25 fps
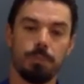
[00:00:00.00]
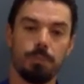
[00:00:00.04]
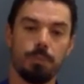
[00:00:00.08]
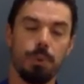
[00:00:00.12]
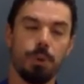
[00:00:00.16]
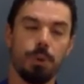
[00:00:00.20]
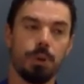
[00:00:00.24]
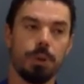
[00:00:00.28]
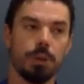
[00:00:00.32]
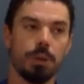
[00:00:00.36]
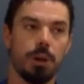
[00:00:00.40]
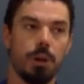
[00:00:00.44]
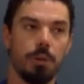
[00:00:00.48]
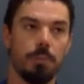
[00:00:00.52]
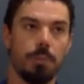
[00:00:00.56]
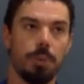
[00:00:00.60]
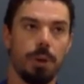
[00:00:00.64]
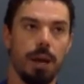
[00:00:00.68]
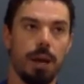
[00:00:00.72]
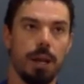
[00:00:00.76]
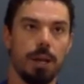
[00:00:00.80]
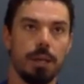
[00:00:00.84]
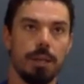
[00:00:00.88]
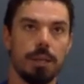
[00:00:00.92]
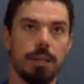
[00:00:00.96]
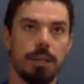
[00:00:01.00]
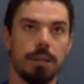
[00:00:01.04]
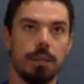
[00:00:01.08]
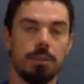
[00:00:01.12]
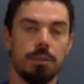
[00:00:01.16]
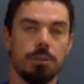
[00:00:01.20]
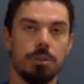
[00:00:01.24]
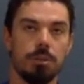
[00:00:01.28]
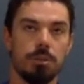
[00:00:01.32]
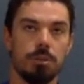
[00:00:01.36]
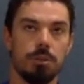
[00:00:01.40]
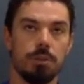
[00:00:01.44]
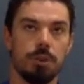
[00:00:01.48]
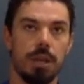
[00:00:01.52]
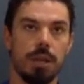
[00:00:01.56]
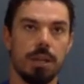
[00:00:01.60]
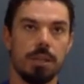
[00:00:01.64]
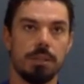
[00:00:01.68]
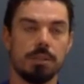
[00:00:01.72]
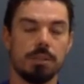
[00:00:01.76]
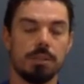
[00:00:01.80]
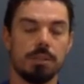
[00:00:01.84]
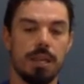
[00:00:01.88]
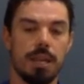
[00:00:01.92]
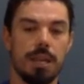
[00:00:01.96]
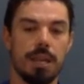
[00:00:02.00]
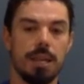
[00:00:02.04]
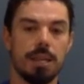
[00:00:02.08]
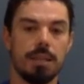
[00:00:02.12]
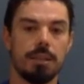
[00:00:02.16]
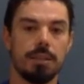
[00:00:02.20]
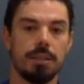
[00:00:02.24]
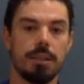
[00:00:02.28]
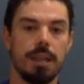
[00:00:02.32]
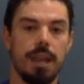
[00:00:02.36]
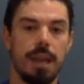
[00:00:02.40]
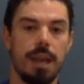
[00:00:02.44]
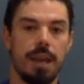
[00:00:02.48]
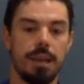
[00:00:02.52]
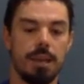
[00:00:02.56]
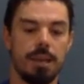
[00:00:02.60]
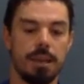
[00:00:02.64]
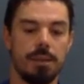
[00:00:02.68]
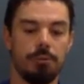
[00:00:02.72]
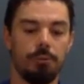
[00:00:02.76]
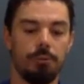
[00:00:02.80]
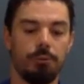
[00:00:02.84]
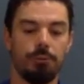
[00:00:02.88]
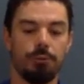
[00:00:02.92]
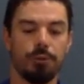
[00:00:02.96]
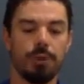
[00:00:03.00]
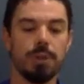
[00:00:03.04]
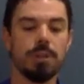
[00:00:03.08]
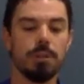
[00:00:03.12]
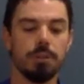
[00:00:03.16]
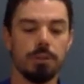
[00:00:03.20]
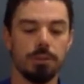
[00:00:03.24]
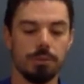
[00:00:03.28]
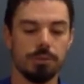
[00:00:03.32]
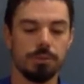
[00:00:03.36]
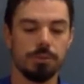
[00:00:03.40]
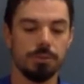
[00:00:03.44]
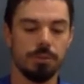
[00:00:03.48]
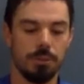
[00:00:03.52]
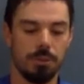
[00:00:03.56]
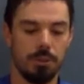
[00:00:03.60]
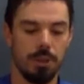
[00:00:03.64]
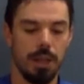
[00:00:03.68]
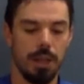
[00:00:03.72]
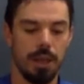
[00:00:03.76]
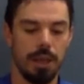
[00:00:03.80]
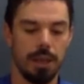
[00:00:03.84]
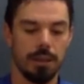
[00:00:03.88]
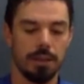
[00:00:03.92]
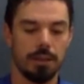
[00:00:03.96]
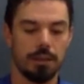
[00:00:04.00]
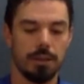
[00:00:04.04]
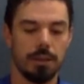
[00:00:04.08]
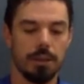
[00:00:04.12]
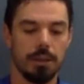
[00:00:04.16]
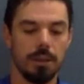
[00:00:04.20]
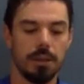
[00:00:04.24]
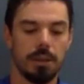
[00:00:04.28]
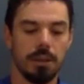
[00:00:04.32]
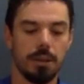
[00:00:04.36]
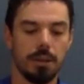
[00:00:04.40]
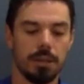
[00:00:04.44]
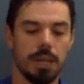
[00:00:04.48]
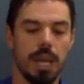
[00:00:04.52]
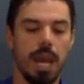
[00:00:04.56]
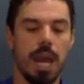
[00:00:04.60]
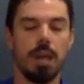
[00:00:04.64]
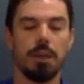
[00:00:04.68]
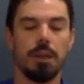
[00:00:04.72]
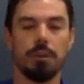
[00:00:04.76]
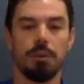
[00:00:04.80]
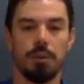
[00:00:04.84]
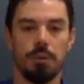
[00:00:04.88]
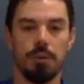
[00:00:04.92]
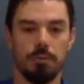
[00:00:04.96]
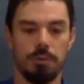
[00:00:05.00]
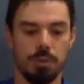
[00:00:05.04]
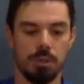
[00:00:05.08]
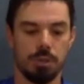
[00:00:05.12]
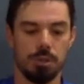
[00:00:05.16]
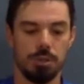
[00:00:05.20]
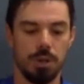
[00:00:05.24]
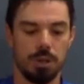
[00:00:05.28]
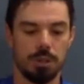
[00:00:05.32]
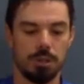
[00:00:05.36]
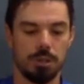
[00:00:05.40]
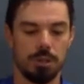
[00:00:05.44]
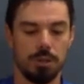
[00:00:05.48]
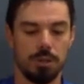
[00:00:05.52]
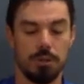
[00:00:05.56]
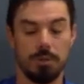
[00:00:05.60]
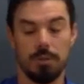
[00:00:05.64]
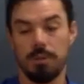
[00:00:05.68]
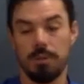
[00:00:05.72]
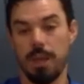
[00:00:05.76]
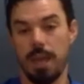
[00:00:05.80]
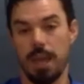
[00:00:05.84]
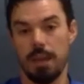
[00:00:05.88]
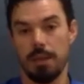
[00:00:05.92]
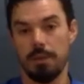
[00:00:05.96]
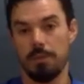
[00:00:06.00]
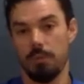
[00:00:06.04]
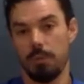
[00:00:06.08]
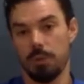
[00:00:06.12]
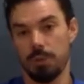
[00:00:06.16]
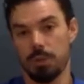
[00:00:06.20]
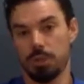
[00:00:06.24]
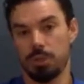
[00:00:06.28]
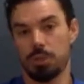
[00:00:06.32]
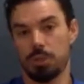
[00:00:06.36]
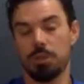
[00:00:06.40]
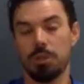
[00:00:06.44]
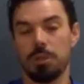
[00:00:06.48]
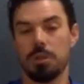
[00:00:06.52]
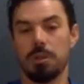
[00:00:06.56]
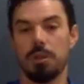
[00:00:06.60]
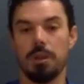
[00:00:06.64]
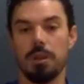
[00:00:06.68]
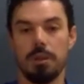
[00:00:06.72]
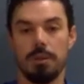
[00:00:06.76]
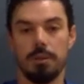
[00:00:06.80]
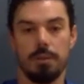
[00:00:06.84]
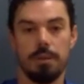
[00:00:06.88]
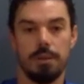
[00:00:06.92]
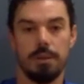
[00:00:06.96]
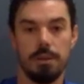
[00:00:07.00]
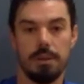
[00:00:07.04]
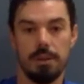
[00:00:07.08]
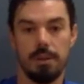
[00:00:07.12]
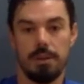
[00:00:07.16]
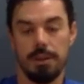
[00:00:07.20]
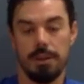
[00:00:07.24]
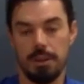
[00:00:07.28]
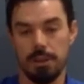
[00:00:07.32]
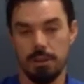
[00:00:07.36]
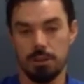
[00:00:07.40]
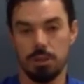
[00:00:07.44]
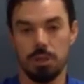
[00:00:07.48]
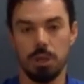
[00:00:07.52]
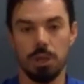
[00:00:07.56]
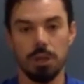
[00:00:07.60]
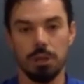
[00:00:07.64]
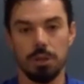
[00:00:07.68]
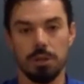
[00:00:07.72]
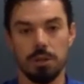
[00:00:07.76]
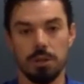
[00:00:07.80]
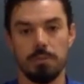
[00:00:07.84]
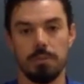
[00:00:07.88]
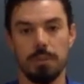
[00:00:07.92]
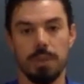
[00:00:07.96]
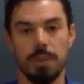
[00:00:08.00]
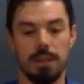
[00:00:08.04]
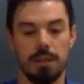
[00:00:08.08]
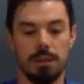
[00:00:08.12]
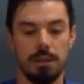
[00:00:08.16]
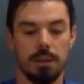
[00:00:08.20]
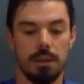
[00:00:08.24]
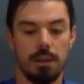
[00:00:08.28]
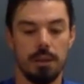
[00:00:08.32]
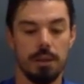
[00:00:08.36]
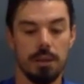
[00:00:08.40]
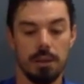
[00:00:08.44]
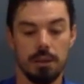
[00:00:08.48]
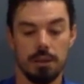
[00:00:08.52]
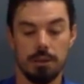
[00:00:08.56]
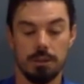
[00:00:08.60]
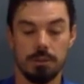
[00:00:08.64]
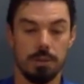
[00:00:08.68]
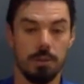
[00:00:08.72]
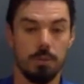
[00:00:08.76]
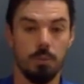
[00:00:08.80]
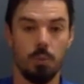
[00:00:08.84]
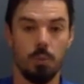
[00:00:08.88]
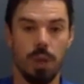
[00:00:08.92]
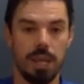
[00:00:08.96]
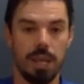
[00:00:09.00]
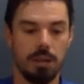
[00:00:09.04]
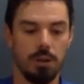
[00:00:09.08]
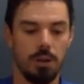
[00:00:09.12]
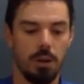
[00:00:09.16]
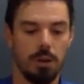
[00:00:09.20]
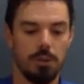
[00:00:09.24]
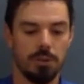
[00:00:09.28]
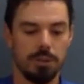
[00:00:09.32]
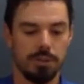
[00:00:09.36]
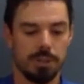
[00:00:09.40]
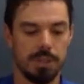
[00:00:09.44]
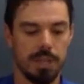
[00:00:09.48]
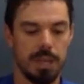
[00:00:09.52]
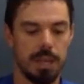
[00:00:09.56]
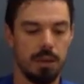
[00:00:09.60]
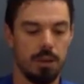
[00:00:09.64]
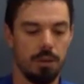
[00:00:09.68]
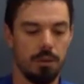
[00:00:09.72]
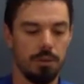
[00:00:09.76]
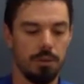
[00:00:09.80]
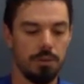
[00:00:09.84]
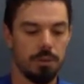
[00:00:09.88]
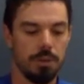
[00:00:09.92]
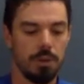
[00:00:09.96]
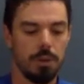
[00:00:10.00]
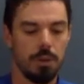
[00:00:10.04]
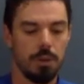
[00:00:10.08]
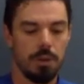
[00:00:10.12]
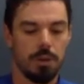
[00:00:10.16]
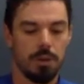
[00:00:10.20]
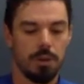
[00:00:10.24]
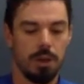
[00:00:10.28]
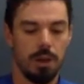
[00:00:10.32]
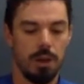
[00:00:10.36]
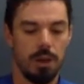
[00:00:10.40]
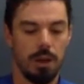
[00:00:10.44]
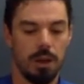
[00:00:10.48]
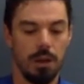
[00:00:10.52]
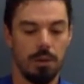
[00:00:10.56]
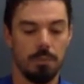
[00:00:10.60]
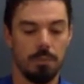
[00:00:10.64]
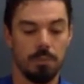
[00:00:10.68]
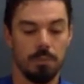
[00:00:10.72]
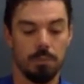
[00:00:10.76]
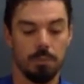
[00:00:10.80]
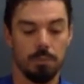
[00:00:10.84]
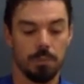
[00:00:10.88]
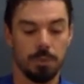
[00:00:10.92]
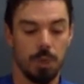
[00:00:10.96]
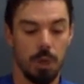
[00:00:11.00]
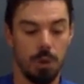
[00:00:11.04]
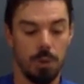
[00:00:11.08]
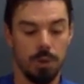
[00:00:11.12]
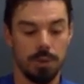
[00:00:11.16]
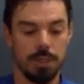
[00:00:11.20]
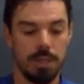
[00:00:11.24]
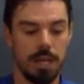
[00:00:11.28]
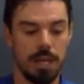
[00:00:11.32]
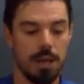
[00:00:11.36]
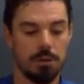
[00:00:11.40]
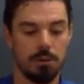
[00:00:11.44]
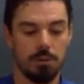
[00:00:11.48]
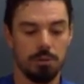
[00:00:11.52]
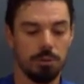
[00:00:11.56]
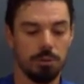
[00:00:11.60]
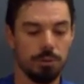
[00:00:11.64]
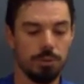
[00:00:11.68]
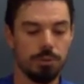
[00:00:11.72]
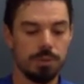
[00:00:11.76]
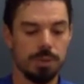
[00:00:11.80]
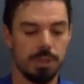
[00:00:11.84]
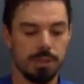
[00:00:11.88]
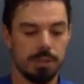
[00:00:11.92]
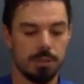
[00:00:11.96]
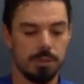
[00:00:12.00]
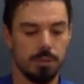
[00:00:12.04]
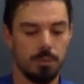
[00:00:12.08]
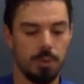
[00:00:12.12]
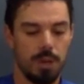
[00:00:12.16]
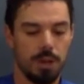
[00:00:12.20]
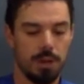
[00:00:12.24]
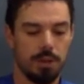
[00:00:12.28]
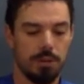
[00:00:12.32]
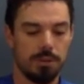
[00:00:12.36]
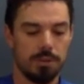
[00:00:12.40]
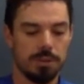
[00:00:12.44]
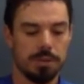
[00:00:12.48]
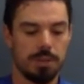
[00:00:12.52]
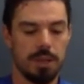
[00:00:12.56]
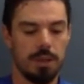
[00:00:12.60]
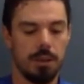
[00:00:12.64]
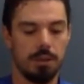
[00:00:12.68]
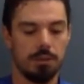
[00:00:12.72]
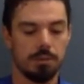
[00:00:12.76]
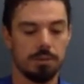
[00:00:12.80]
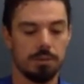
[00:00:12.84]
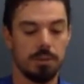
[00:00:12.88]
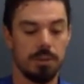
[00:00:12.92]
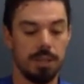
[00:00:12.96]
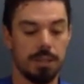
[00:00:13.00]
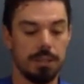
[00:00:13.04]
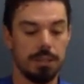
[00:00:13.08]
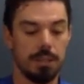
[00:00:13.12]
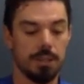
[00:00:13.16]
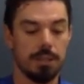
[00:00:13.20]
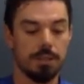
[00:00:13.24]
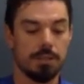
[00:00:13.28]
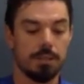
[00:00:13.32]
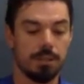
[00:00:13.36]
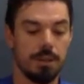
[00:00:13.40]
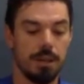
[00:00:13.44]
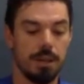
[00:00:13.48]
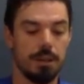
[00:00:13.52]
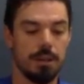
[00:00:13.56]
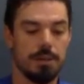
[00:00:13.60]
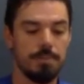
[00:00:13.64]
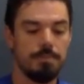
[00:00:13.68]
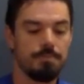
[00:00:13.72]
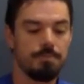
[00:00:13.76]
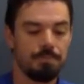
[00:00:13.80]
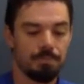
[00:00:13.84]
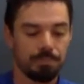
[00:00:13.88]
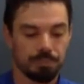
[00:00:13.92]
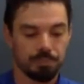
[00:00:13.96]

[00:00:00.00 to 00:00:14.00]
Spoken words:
putting our body into a state that it feels like calorie restriction, and which should in turn mean some weight on the scale going down, or losing some weight on the scale. So they did a study,